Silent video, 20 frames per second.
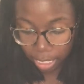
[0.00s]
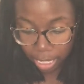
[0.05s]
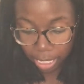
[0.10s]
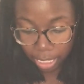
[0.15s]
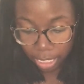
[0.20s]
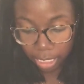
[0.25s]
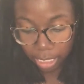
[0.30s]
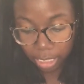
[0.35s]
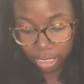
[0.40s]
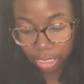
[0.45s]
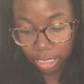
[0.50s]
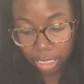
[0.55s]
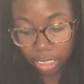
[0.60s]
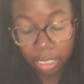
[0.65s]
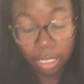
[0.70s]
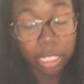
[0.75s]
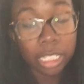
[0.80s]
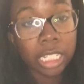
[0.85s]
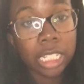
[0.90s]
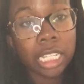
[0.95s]
And
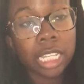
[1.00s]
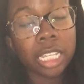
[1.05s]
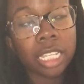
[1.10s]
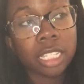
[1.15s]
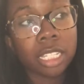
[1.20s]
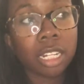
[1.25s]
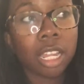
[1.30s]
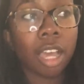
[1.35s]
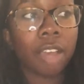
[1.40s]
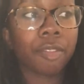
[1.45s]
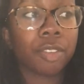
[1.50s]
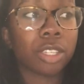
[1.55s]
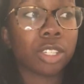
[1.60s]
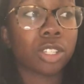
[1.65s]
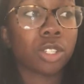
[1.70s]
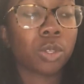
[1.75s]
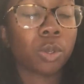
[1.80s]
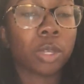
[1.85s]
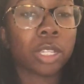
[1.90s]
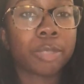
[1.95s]
she is an
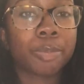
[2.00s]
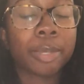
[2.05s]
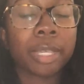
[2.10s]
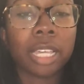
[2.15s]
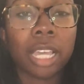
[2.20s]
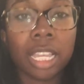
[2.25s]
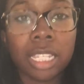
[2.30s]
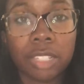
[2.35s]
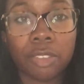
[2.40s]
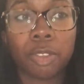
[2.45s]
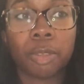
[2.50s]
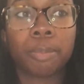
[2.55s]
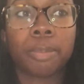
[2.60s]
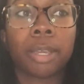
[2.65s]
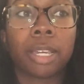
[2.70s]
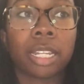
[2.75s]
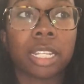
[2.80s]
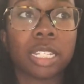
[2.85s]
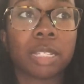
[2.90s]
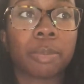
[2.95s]
obvious choice because of her
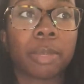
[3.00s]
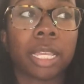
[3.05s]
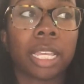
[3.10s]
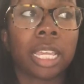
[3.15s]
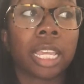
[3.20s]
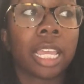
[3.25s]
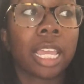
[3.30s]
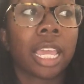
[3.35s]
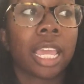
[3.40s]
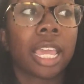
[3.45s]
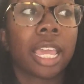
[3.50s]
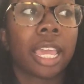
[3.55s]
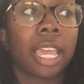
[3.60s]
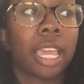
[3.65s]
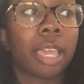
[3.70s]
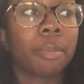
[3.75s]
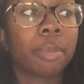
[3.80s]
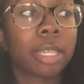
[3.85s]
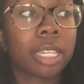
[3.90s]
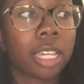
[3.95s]
punishment
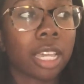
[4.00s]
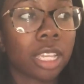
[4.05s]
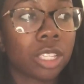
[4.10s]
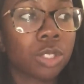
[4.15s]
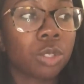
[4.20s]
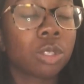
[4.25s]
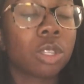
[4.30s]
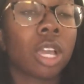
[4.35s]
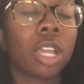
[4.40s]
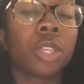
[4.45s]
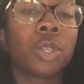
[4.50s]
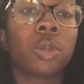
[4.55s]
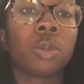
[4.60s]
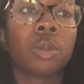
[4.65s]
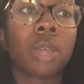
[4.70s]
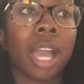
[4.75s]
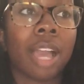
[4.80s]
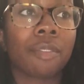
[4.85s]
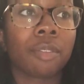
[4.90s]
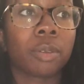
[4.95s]
and because
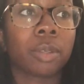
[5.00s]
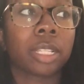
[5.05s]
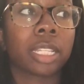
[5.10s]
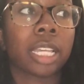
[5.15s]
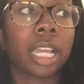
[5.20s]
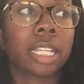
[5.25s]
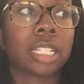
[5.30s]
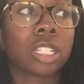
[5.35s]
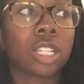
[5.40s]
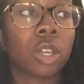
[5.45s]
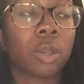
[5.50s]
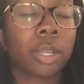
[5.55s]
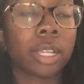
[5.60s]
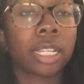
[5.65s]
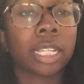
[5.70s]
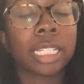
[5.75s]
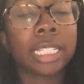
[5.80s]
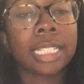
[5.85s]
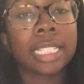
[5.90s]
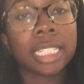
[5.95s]
you haven't really got to know her.
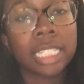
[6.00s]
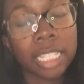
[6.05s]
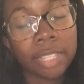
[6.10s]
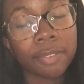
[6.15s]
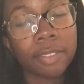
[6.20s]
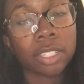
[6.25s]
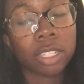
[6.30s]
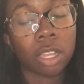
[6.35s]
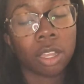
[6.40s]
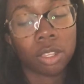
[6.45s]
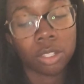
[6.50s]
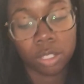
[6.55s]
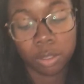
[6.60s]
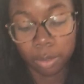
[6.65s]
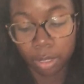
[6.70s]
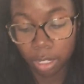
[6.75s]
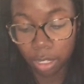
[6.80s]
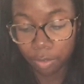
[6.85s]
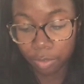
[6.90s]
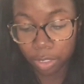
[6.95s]
And Steve is also
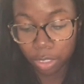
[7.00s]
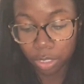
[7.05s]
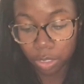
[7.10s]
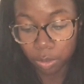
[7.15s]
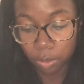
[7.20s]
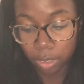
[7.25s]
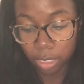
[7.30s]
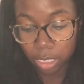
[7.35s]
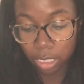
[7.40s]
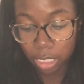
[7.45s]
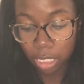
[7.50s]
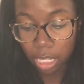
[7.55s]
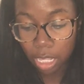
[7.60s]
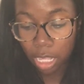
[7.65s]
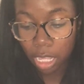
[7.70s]
an obvious choice.